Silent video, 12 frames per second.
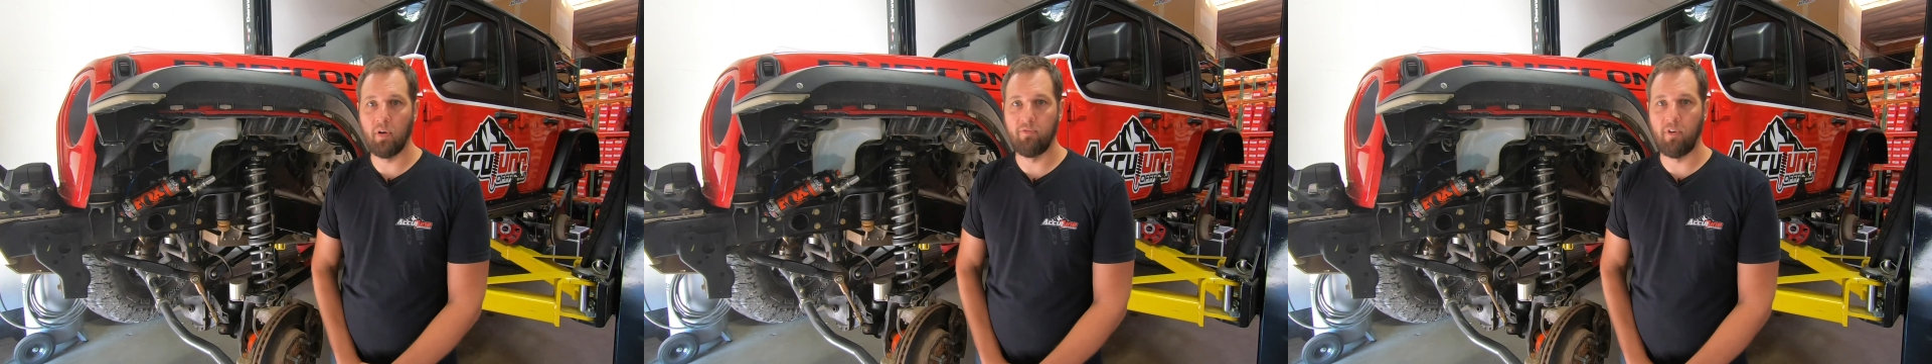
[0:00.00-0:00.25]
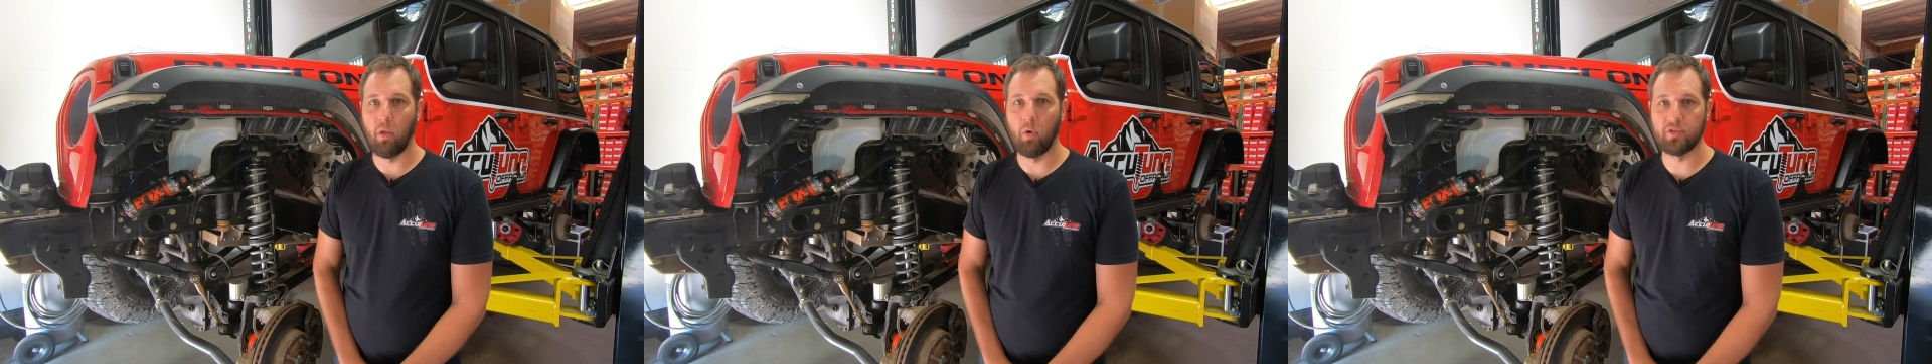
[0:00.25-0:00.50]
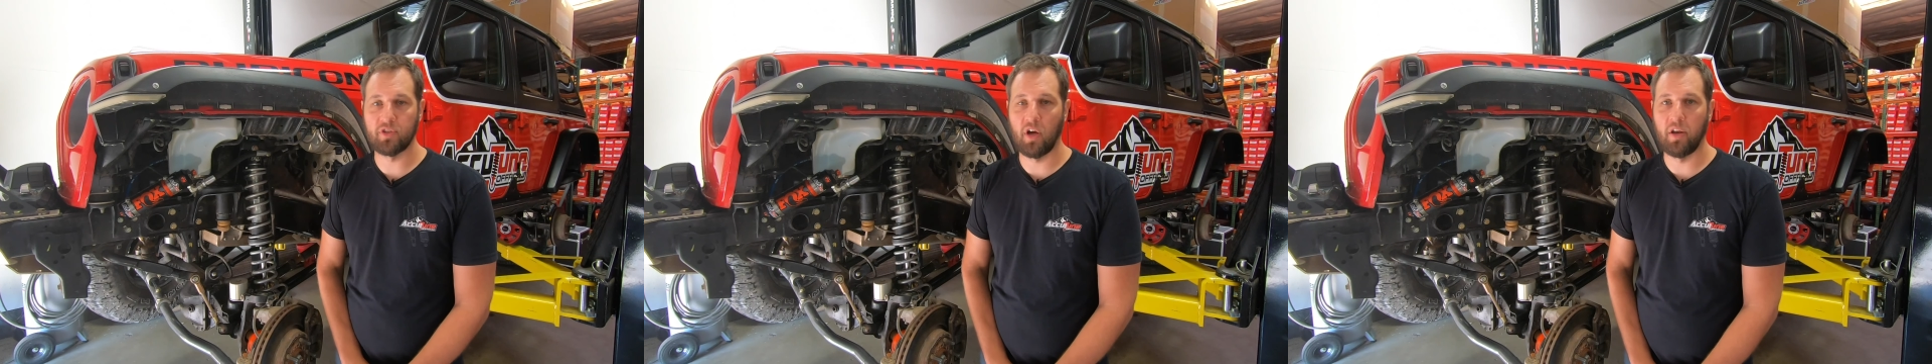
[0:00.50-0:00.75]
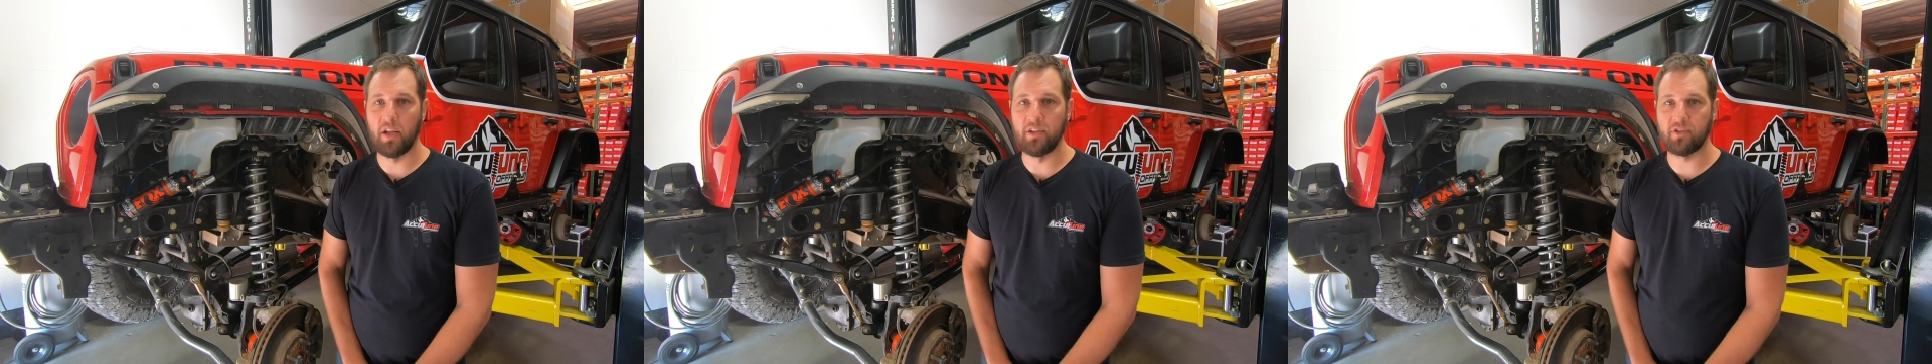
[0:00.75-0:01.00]
Follow us
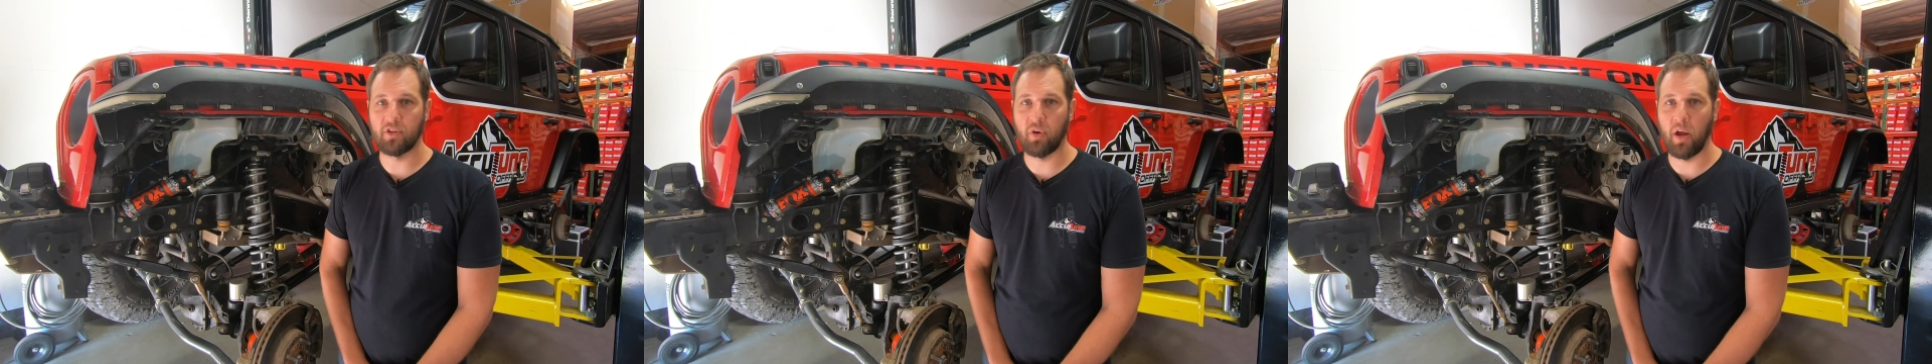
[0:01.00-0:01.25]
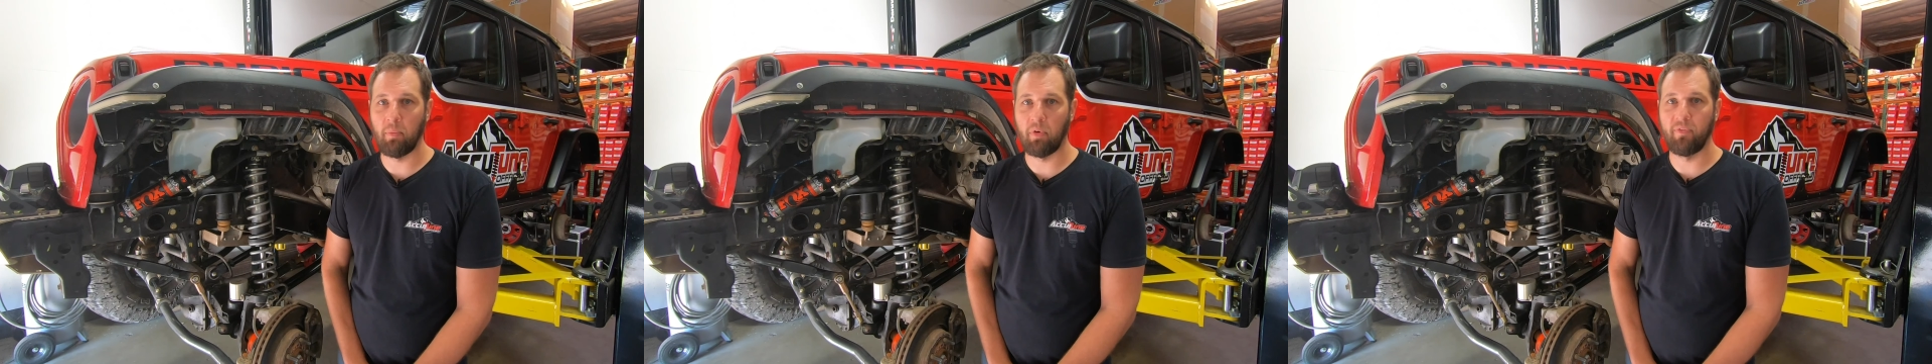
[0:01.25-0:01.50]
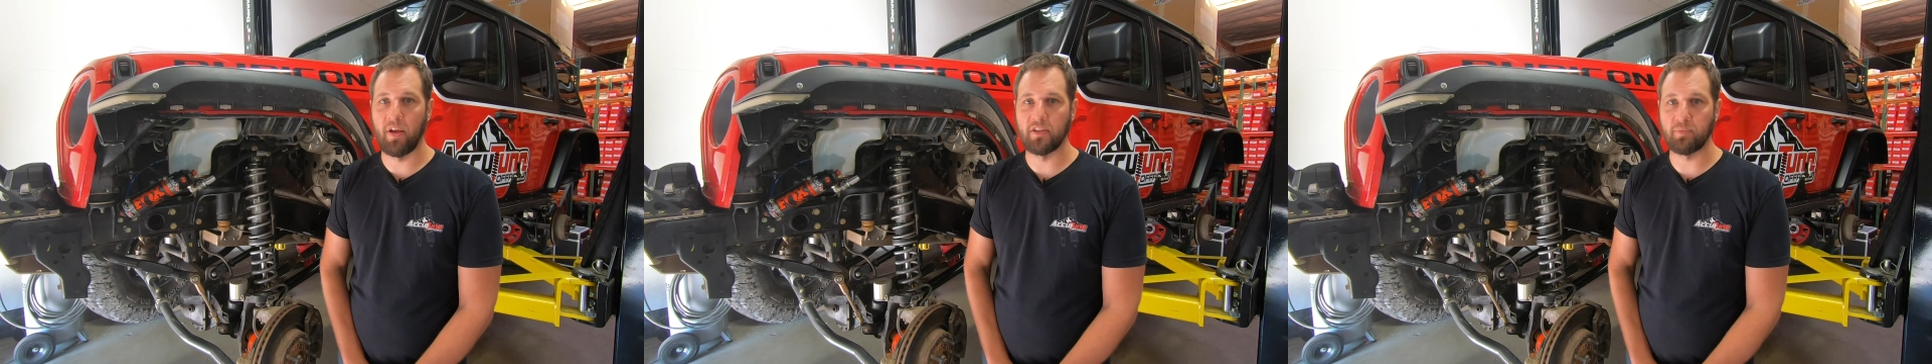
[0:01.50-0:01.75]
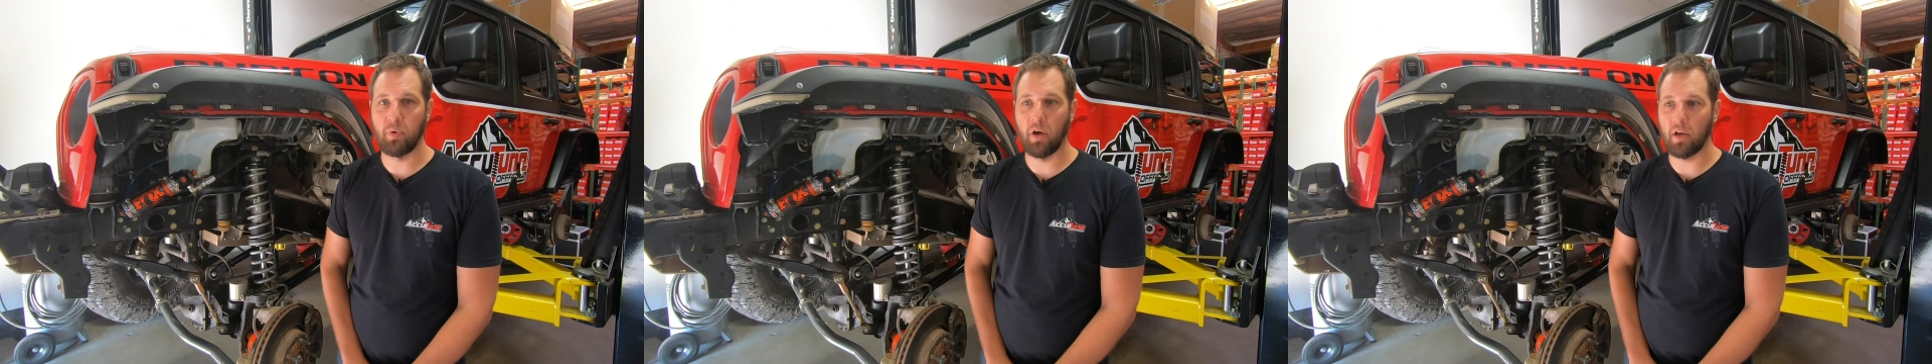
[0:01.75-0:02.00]
on Instagram or
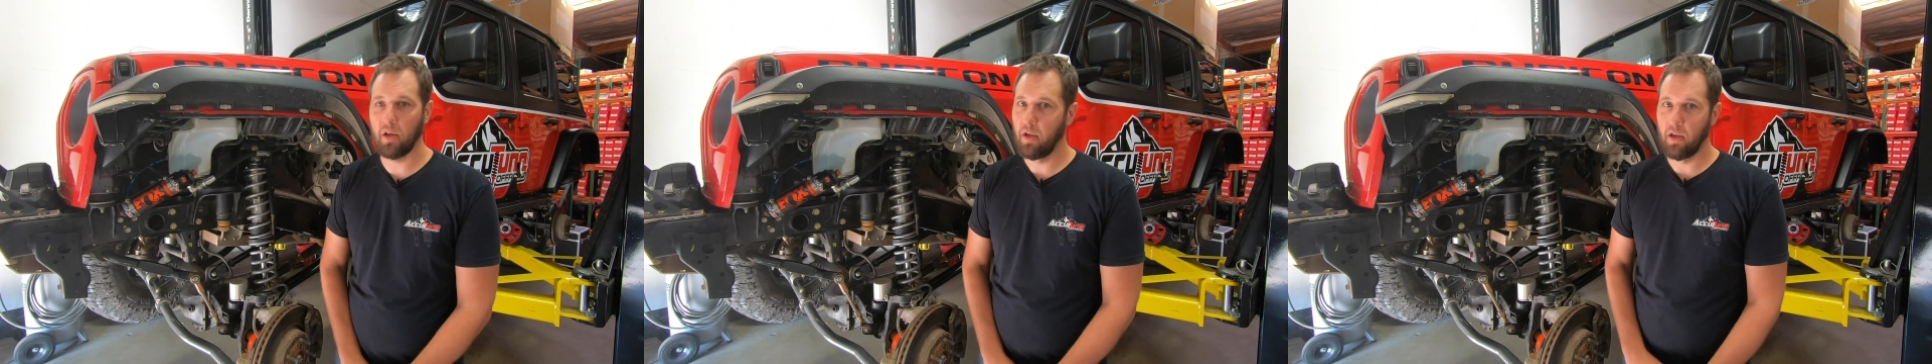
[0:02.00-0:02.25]
Facebook,